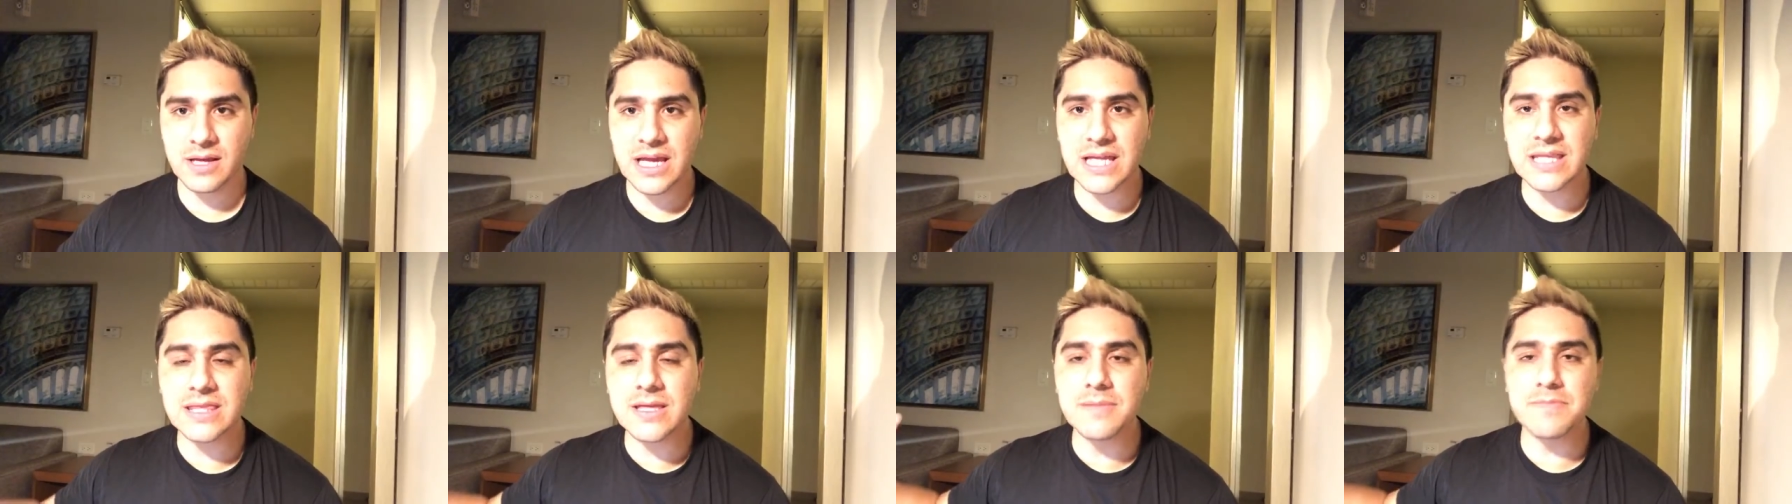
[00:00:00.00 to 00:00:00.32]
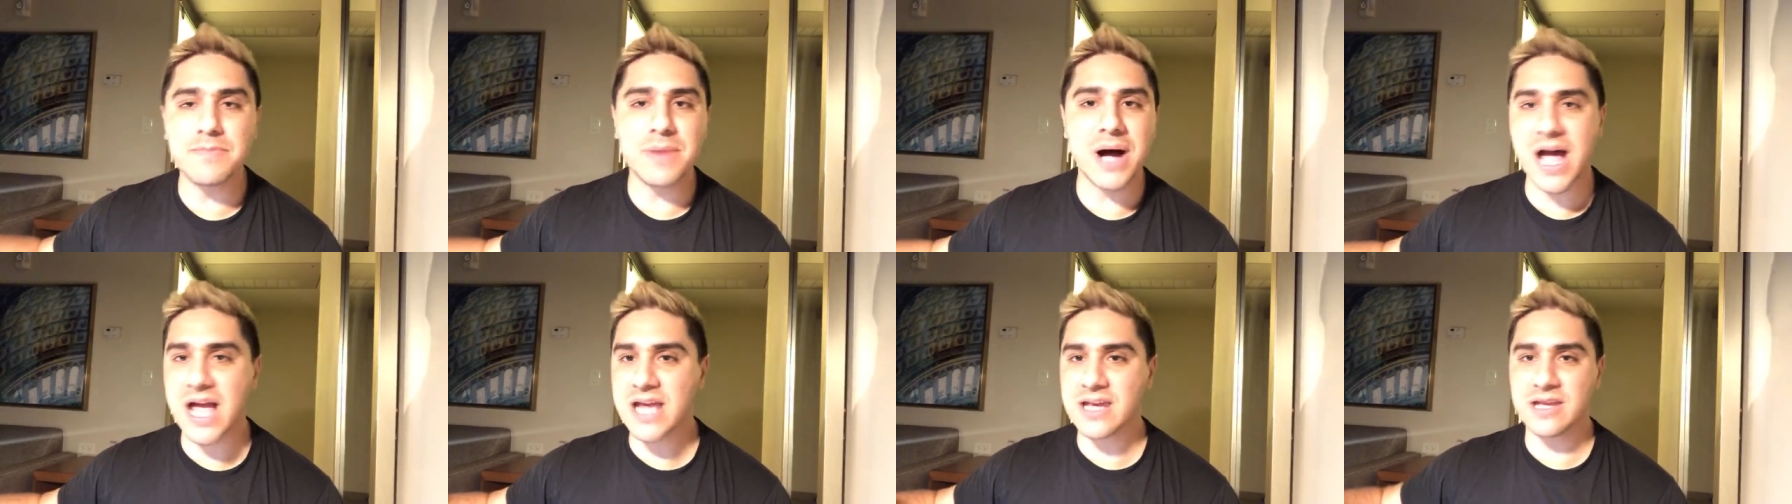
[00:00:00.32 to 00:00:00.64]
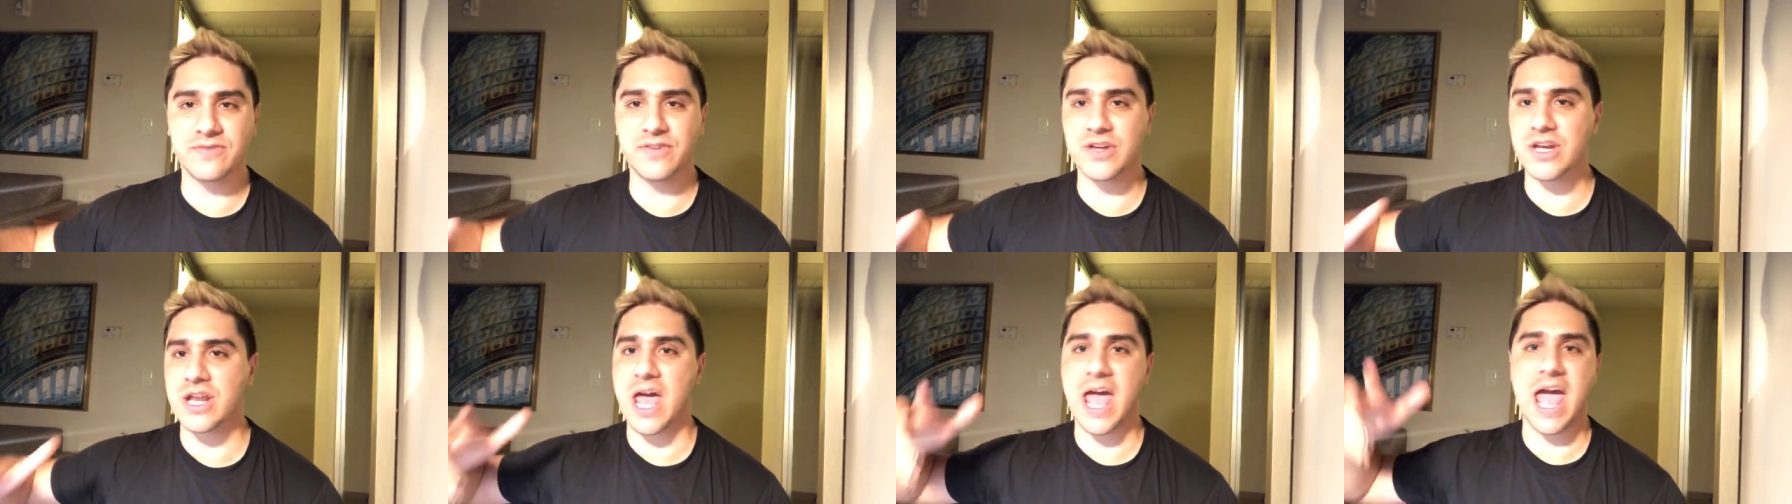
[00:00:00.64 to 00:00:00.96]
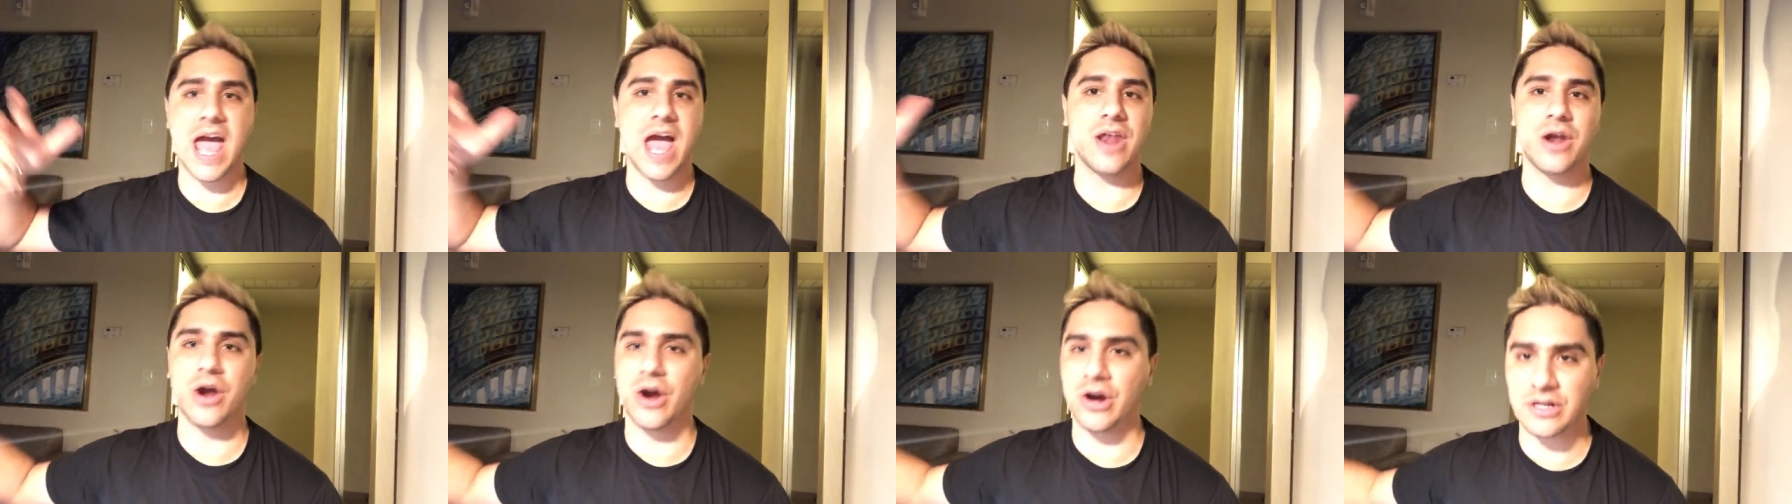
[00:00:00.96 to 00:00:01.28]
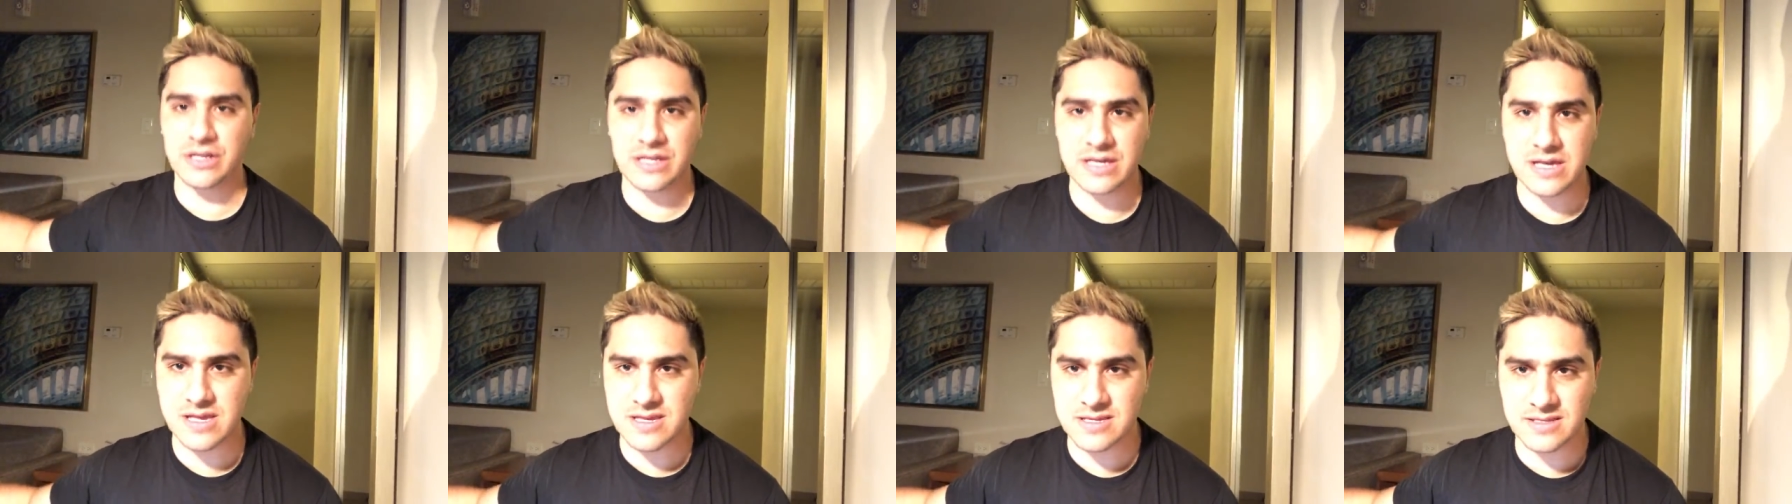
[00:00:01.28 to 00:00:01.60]
in the mind of an
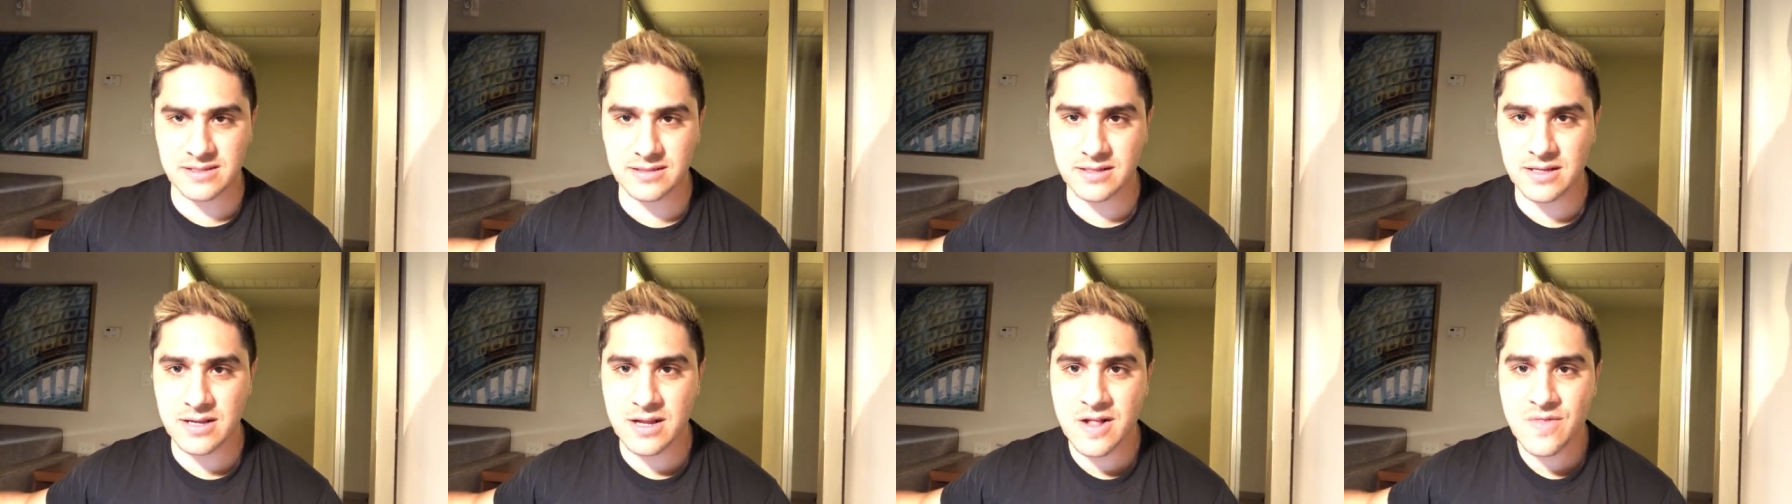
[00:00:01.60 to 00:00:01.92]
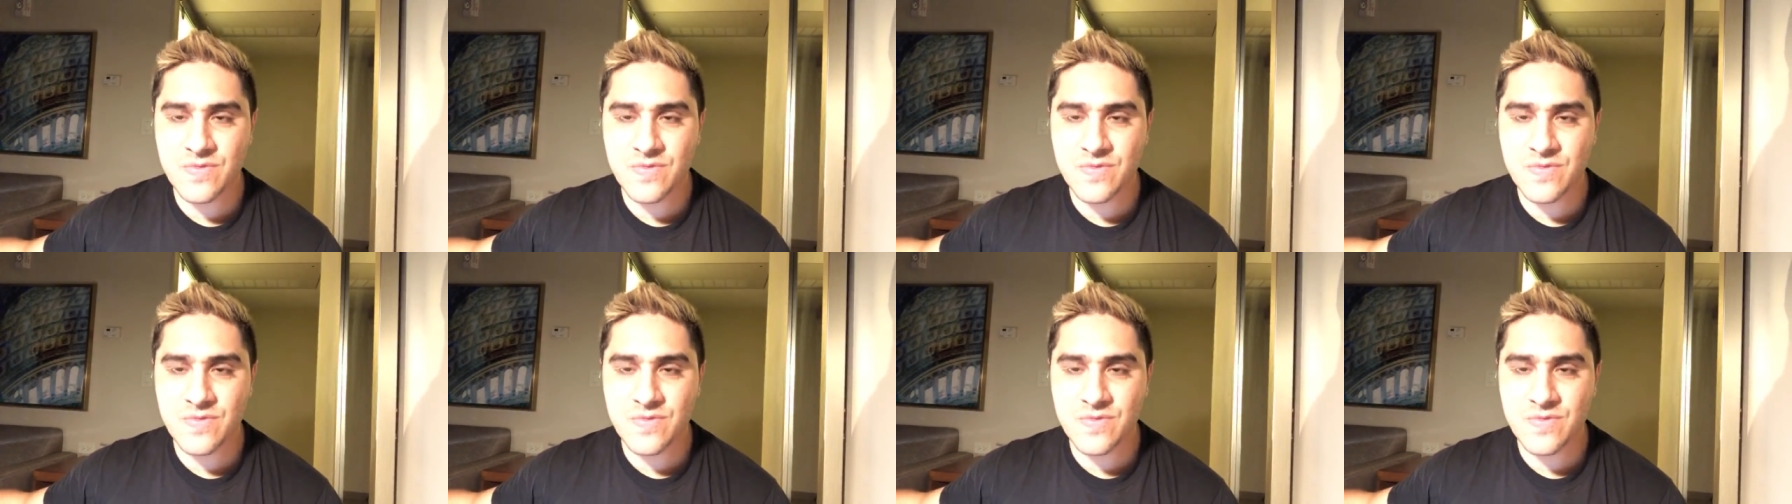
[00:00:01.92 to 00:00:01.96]
anarchist.